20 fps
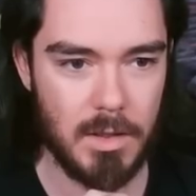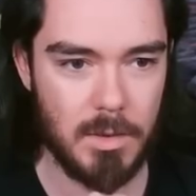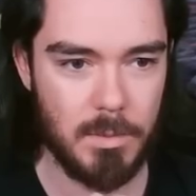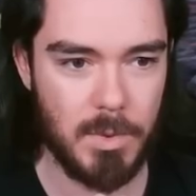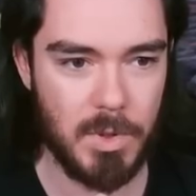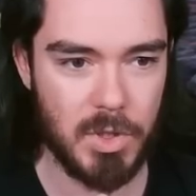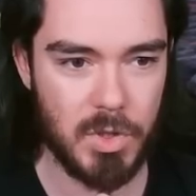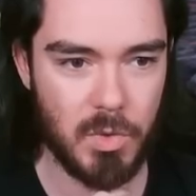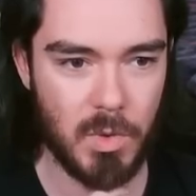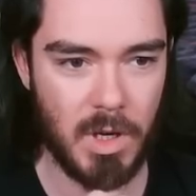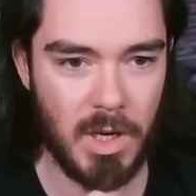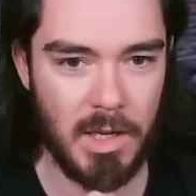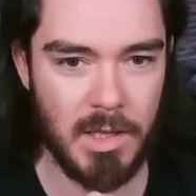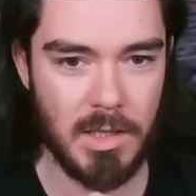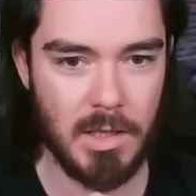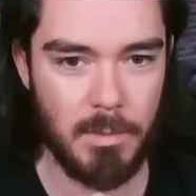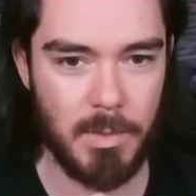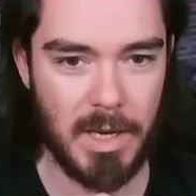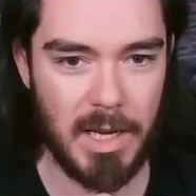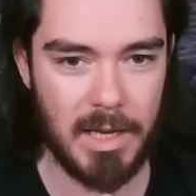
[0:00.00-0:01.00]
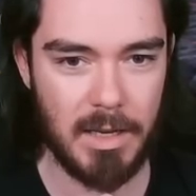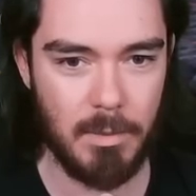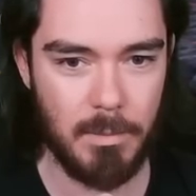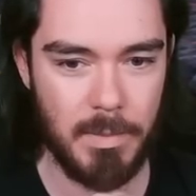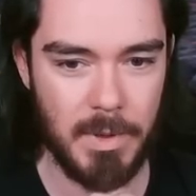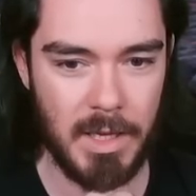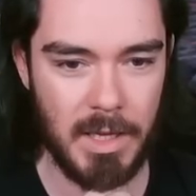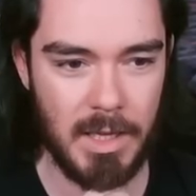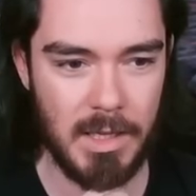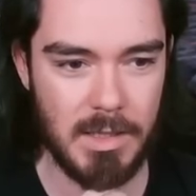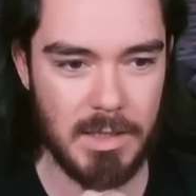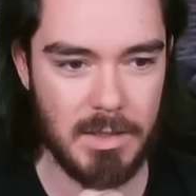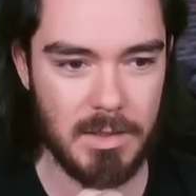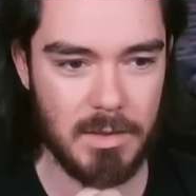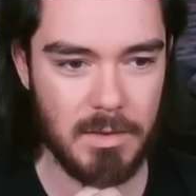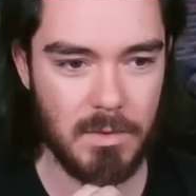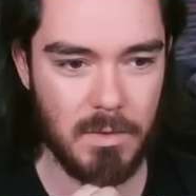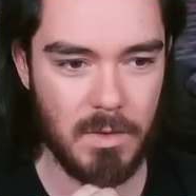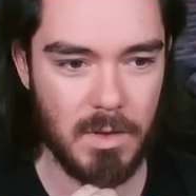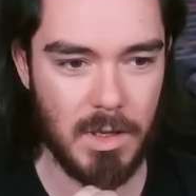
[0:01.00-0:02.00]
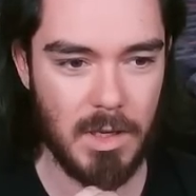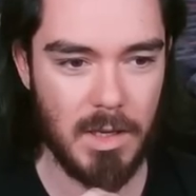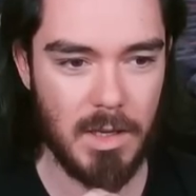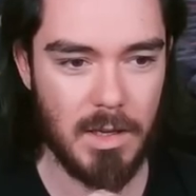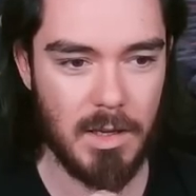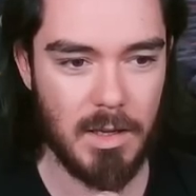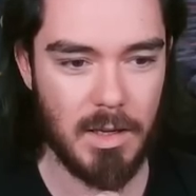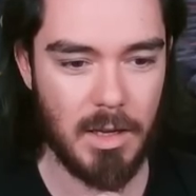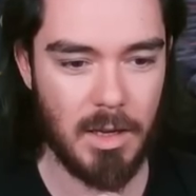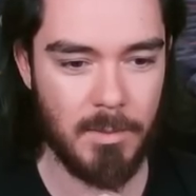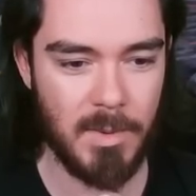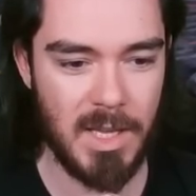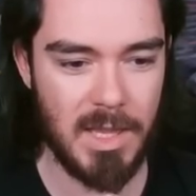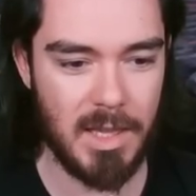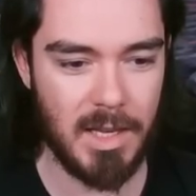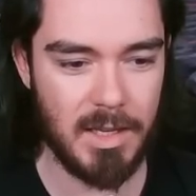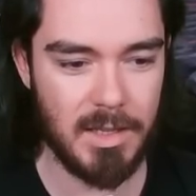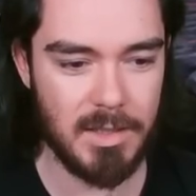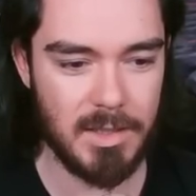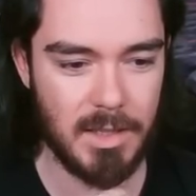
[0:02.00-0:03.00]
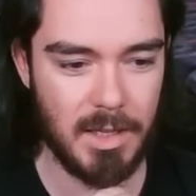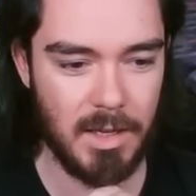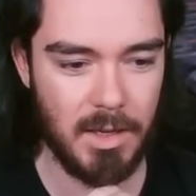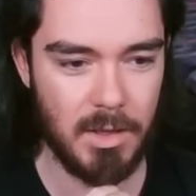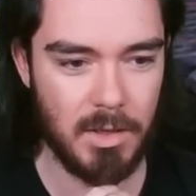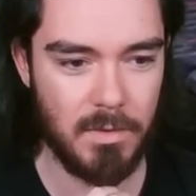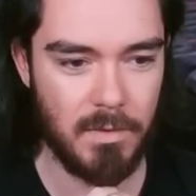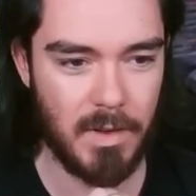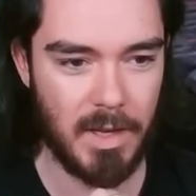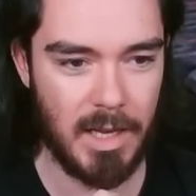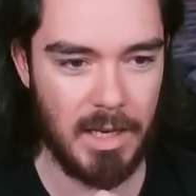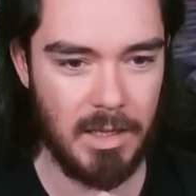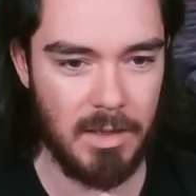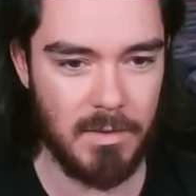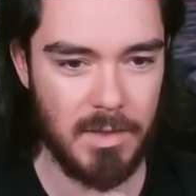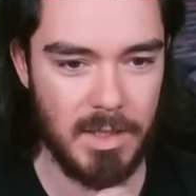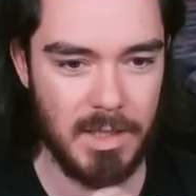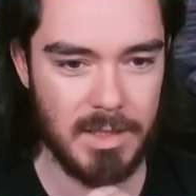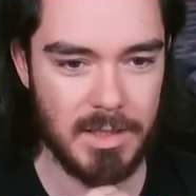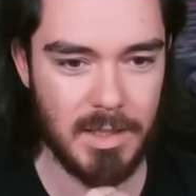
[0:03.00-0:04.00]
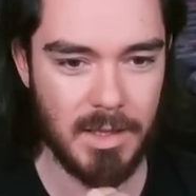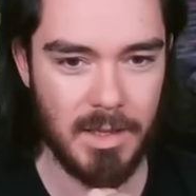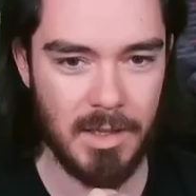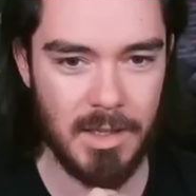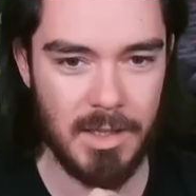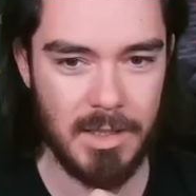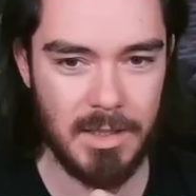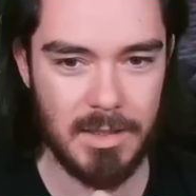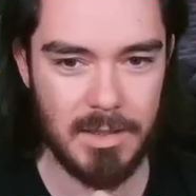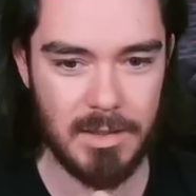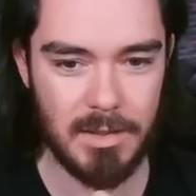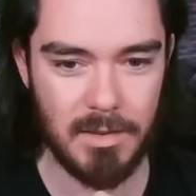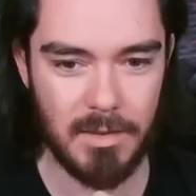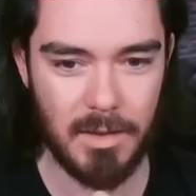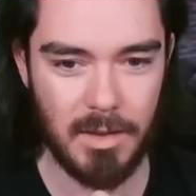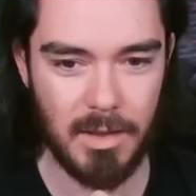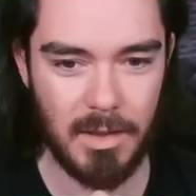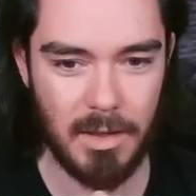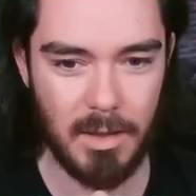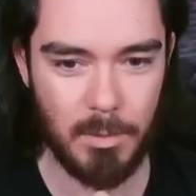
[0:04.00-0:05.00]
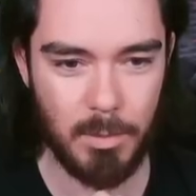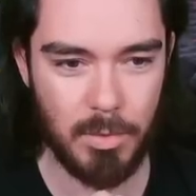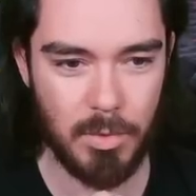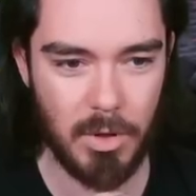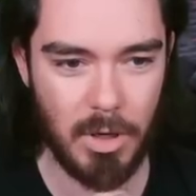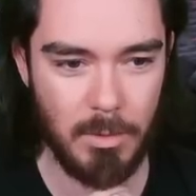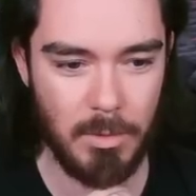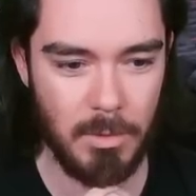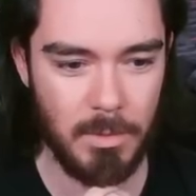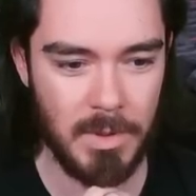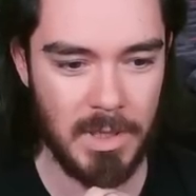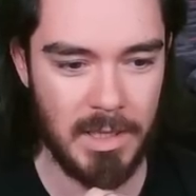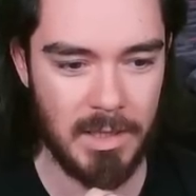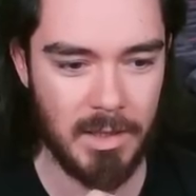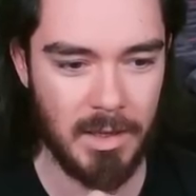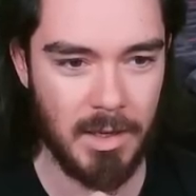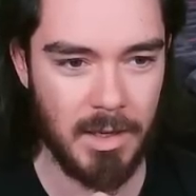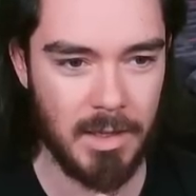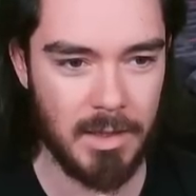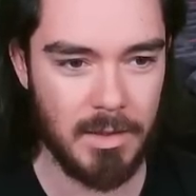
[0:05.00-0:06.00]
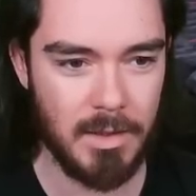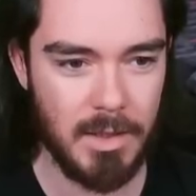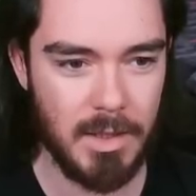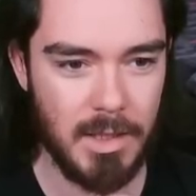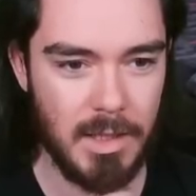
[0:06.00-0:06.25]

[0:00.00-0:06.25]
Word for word: Push Ronda back a bit. Am I that scared of any of these guys? Uh, probably not.